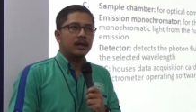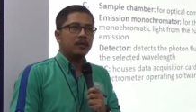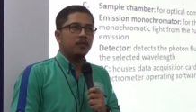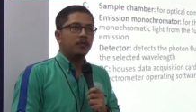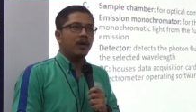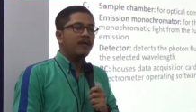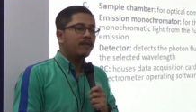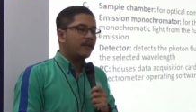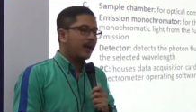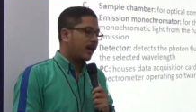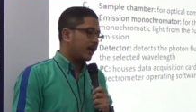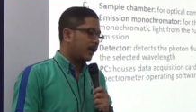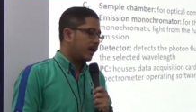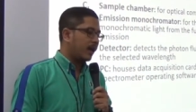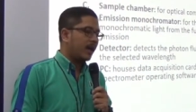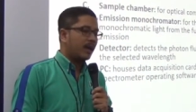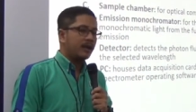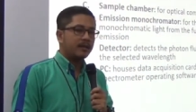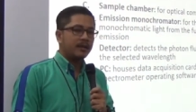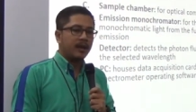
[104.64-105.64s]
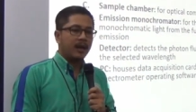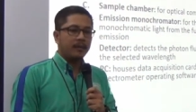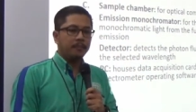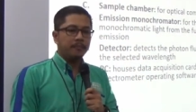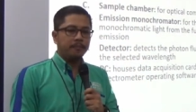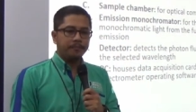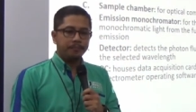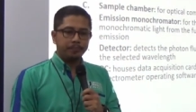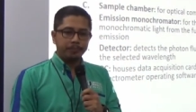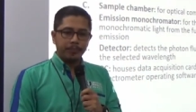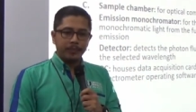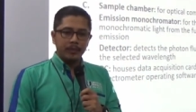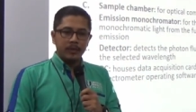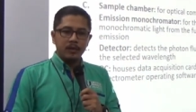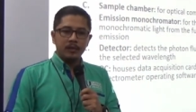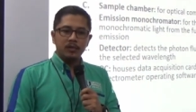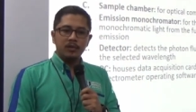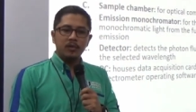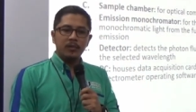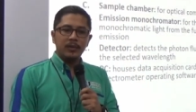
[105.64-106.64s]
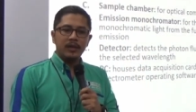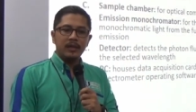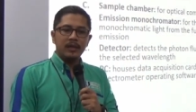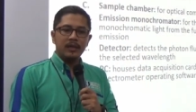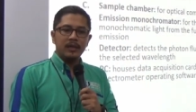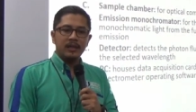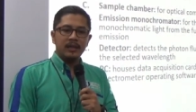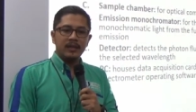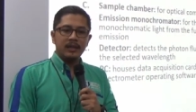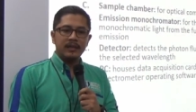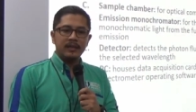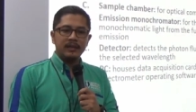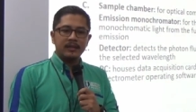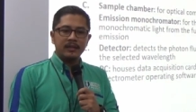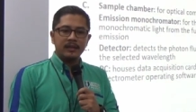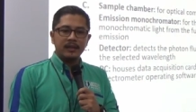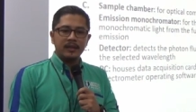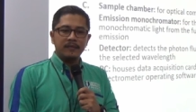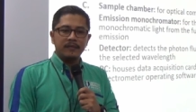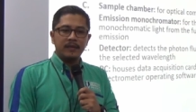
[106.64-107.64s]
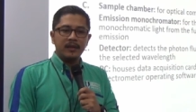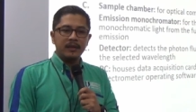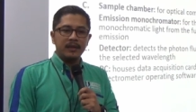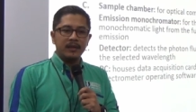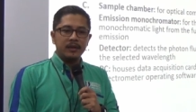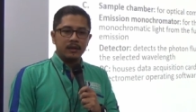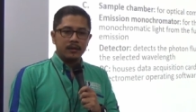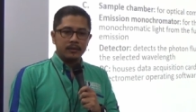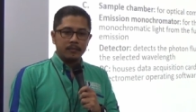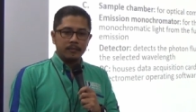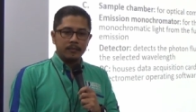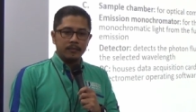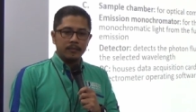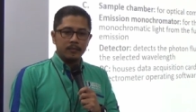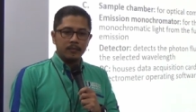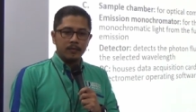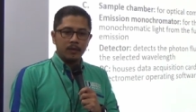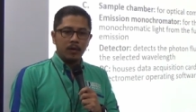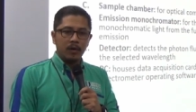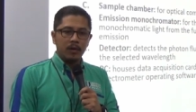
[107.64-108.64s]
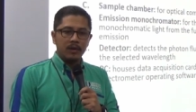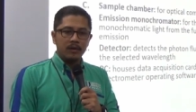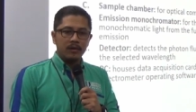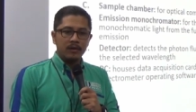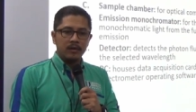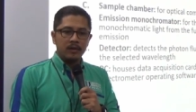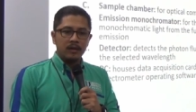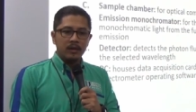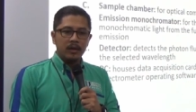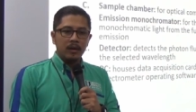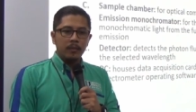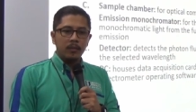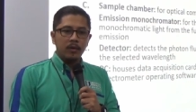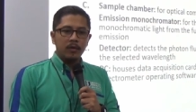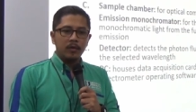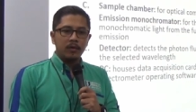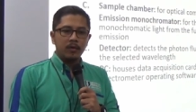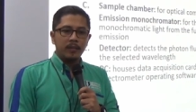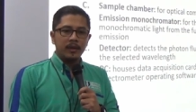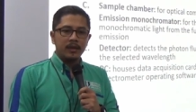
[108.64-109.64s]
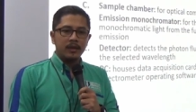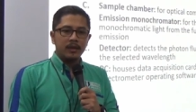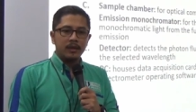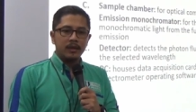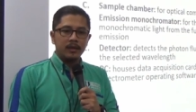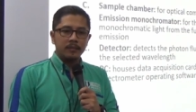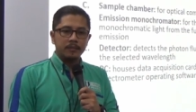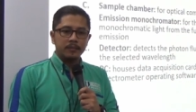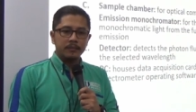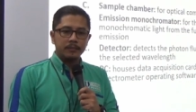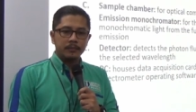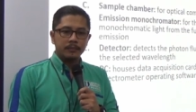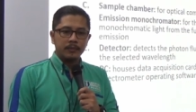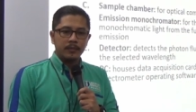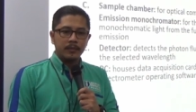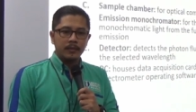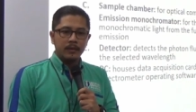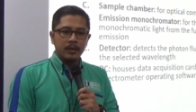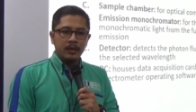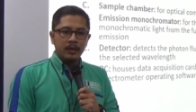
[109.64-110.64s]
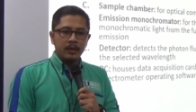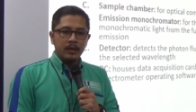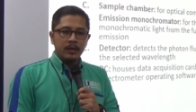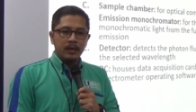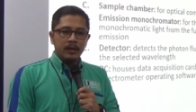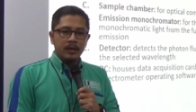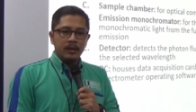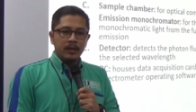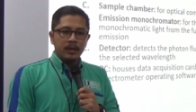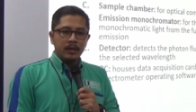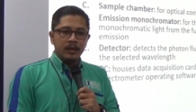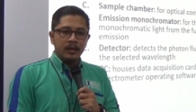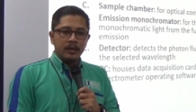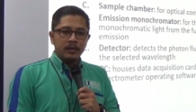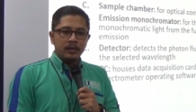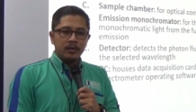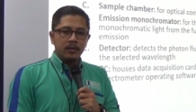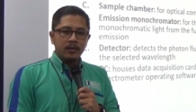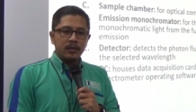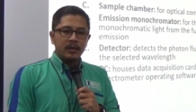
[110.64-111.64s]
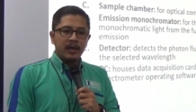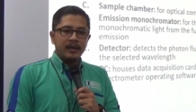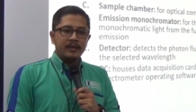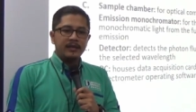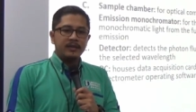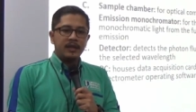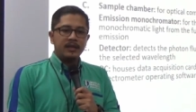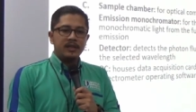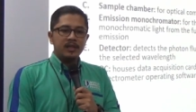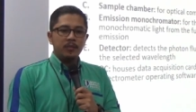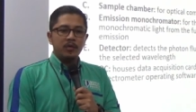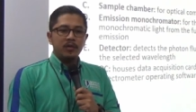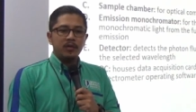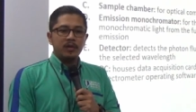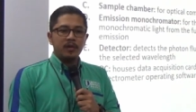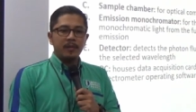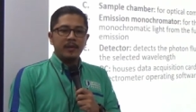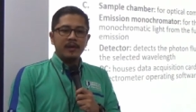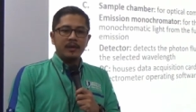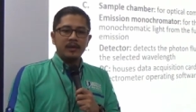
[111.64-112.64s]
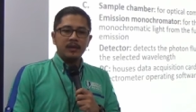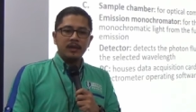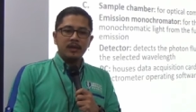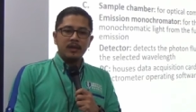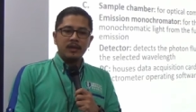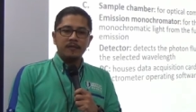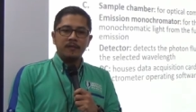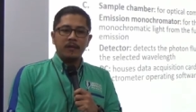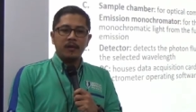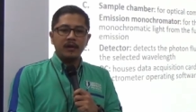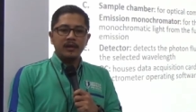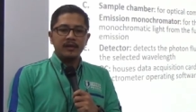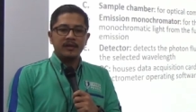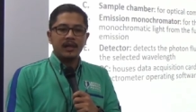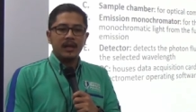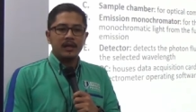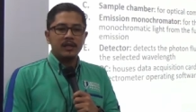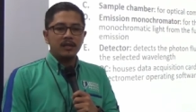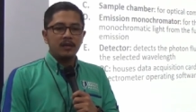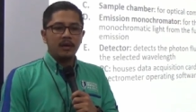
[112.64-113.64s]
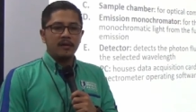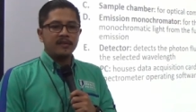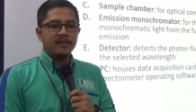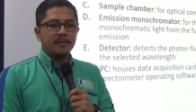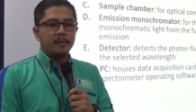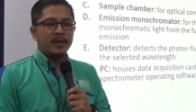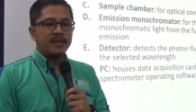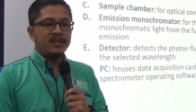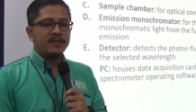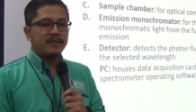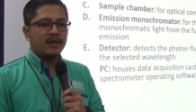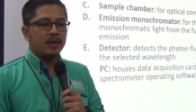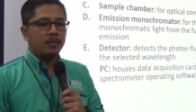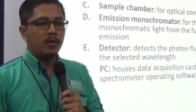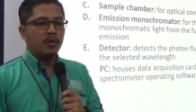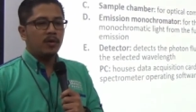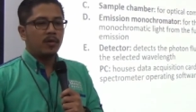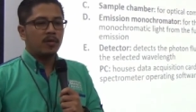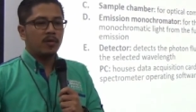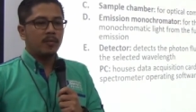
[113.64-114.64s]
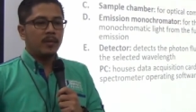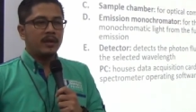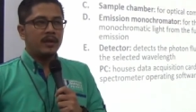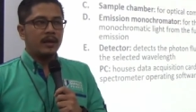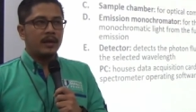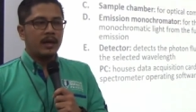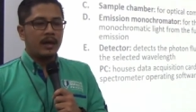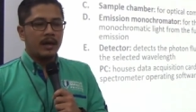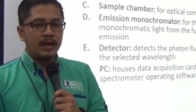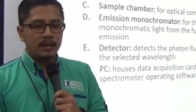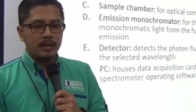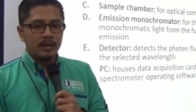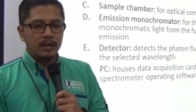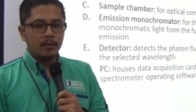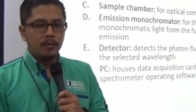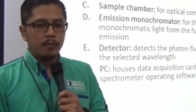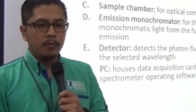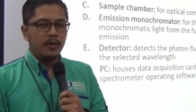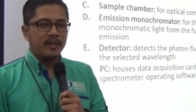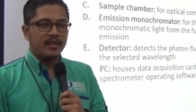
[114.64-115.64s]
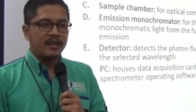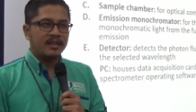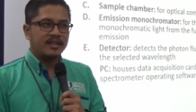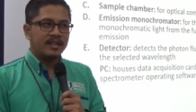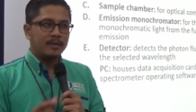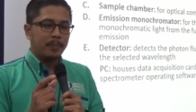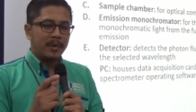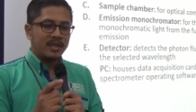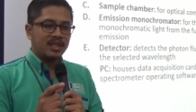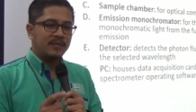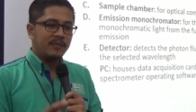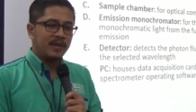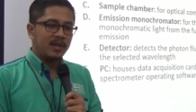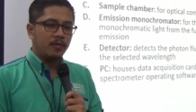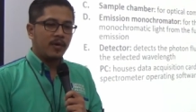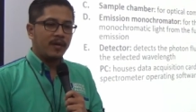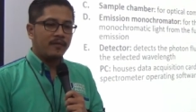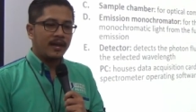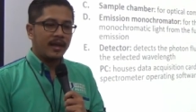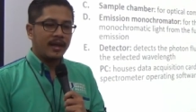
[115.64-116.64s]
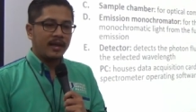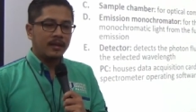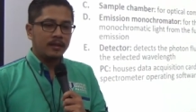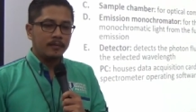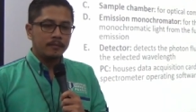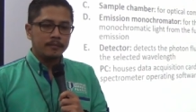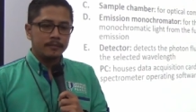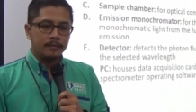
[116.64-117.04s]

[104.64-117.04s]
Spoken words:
wavelength at a time. So we need this filter or the monochromator. So the excitation monochromator is for the selection of specific monochromatic light with specific wavelength